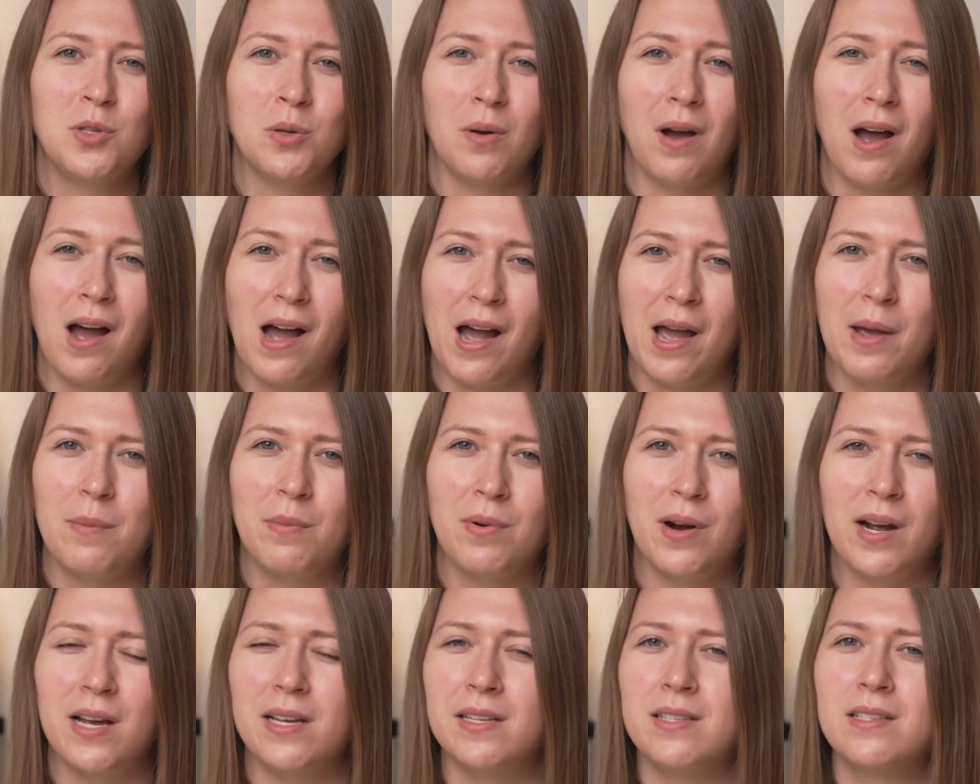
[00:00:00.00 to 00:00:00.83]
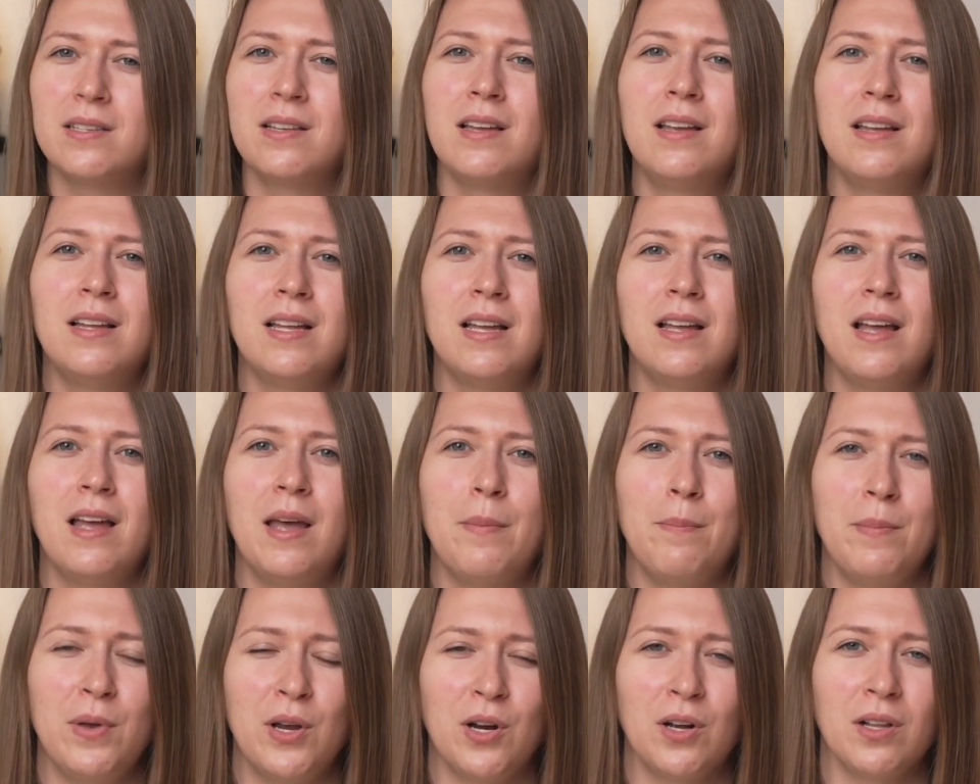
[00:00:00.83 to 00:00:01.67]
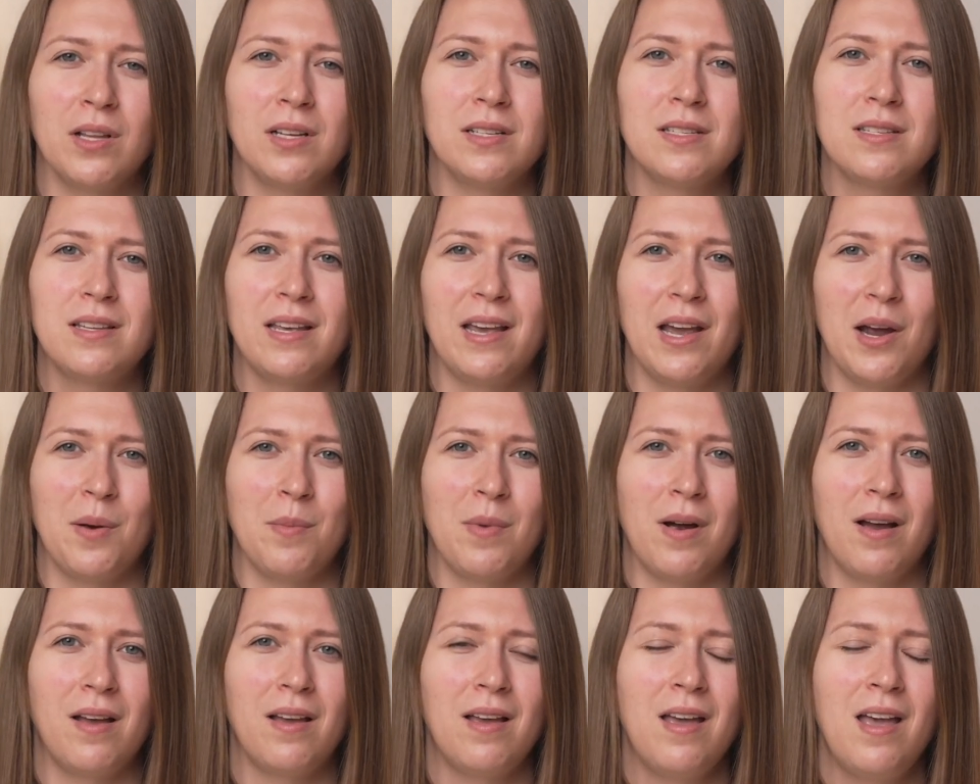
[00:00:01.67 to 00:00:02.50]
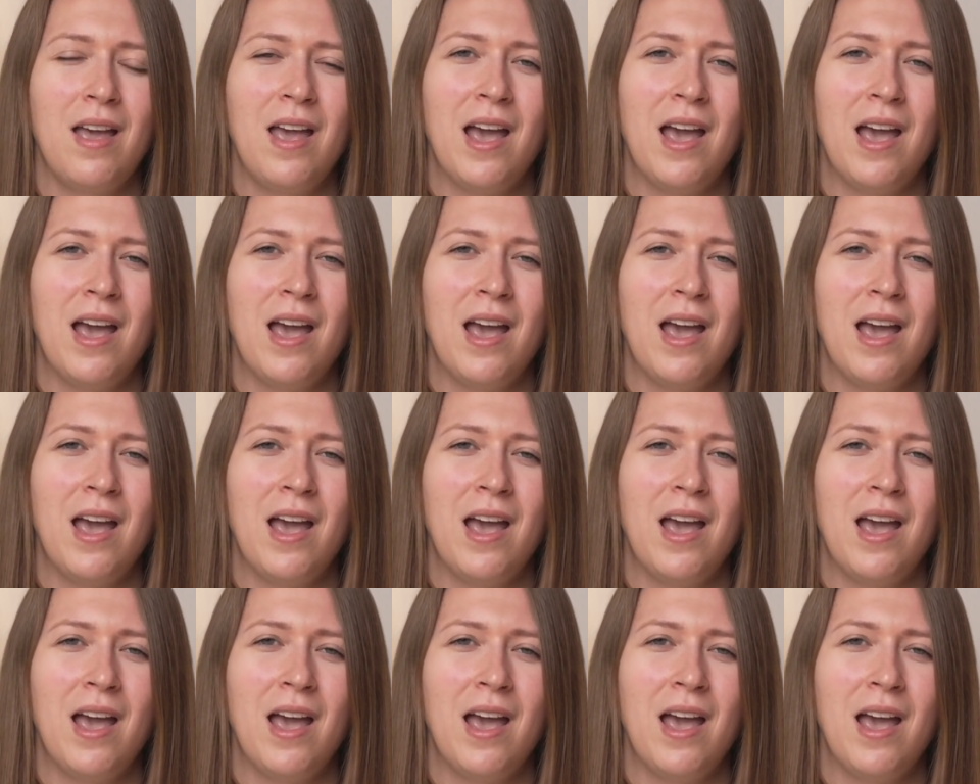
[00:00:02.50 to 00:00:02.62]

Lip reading: to a high price mirrorless camera.